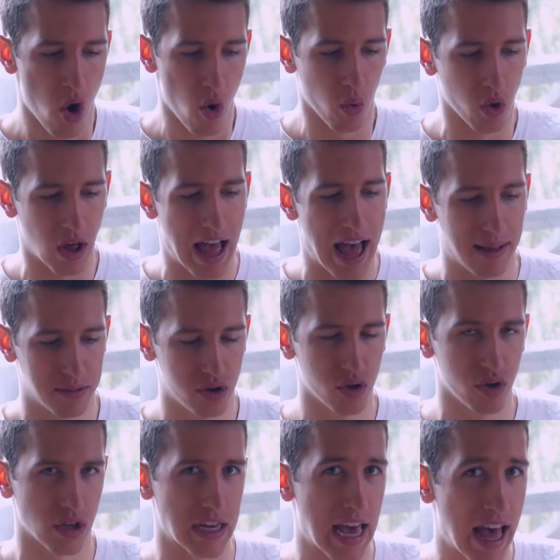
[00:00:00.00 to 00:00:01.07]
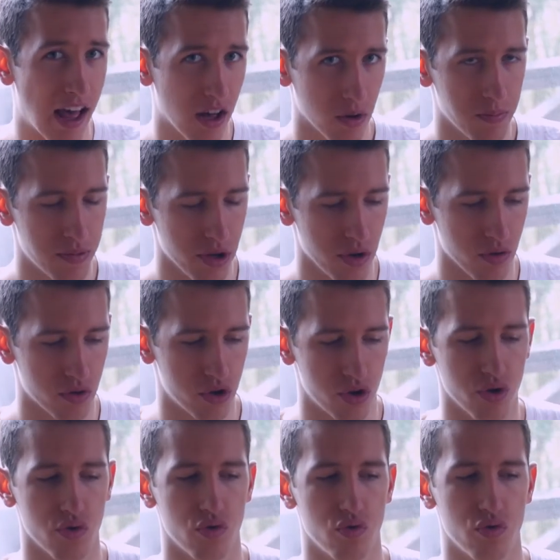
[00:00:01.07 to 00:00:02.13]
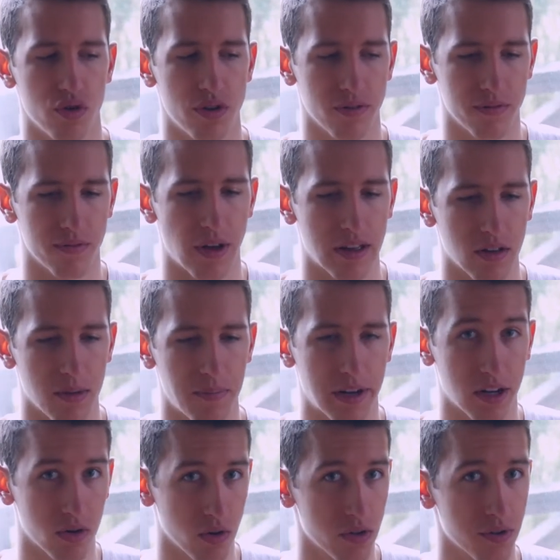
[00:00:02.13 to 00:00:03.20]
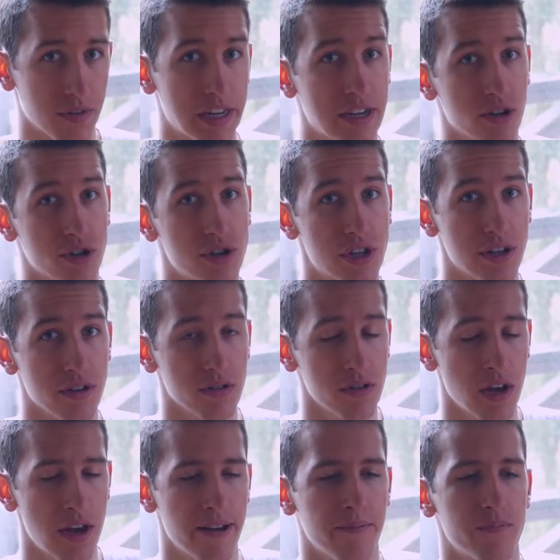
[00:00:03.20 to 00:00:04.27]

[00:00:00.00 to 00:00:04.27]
will absolutely help you to develop and cultivate your skills